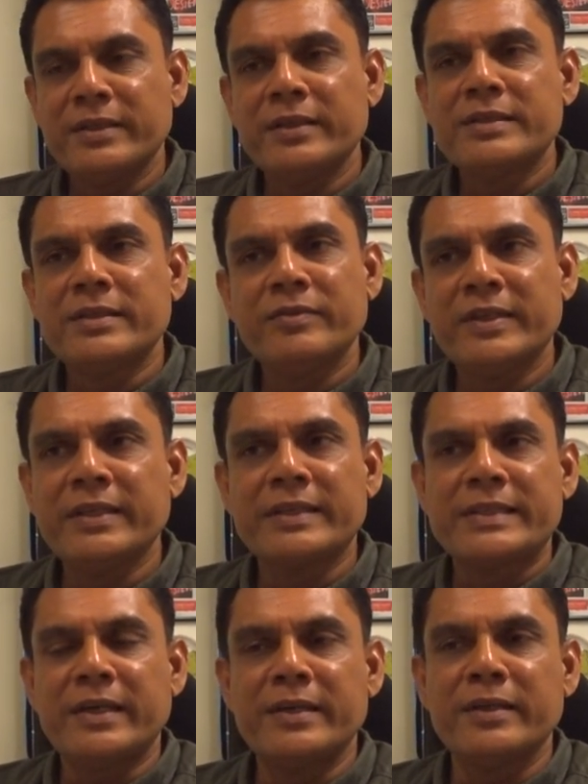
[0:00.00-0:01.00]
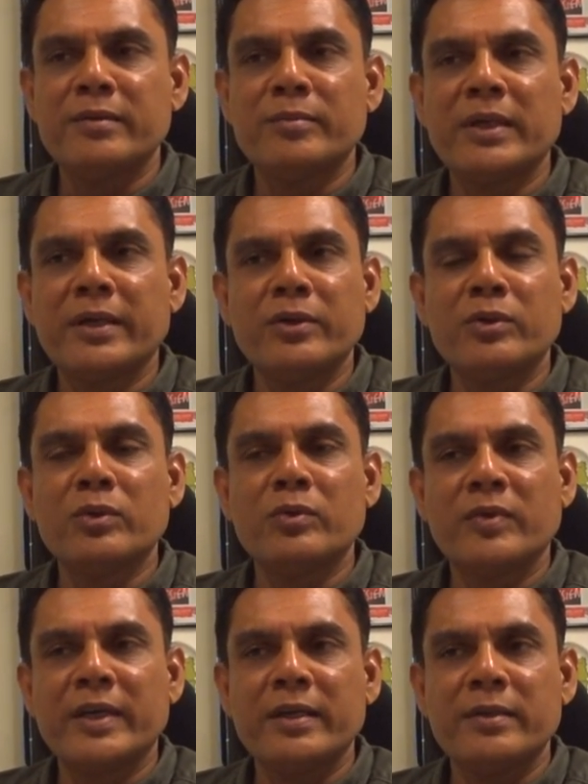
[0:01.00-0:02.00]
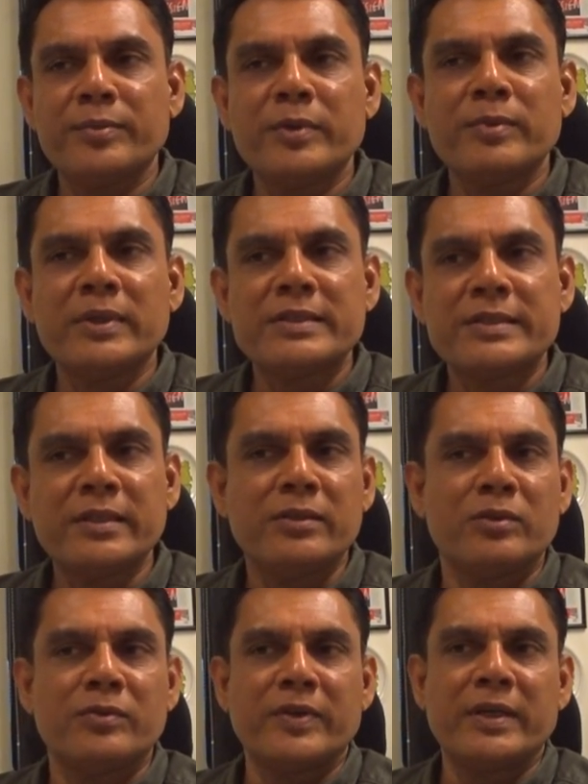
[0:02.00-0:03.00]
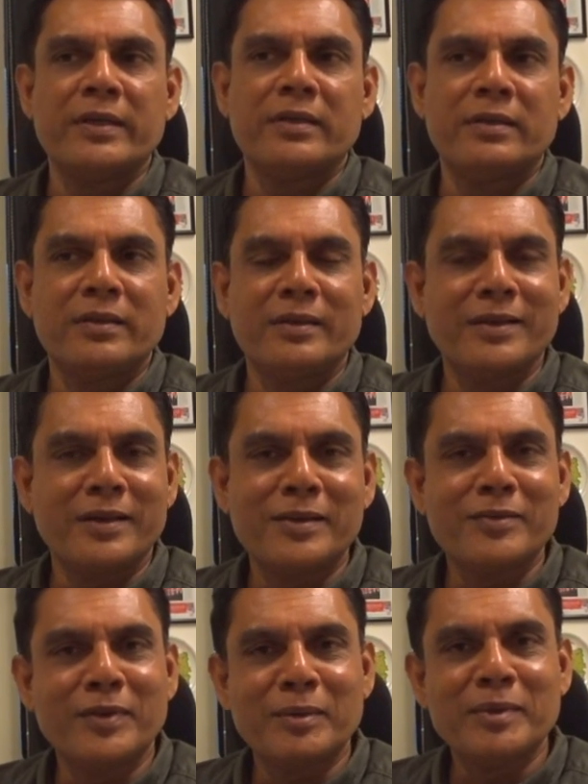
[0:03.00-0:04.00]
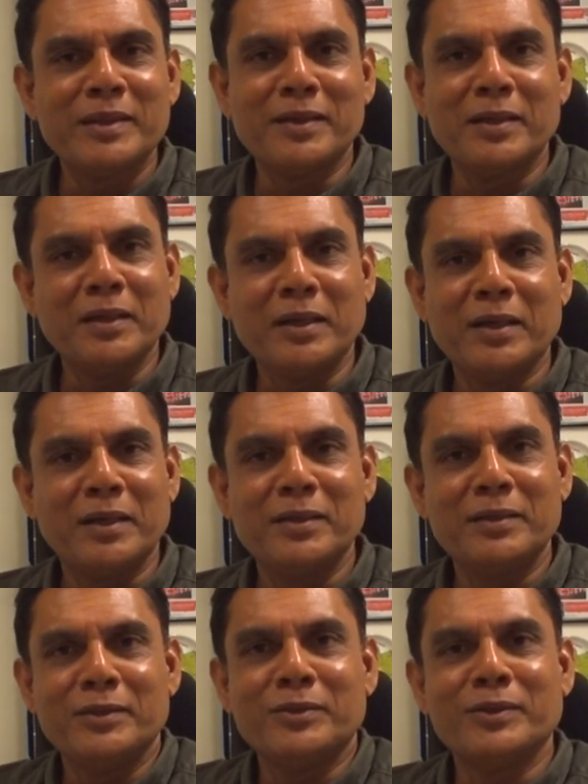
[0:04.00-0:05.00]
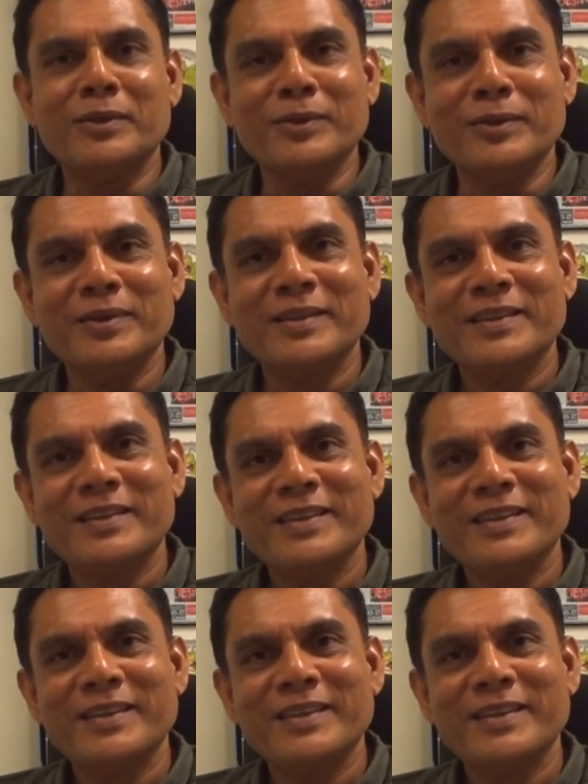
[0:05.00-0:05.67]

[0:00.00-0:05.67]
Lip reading: It's very exciting, but I don't know why people still don't find it attractive. I mean, I really don't know.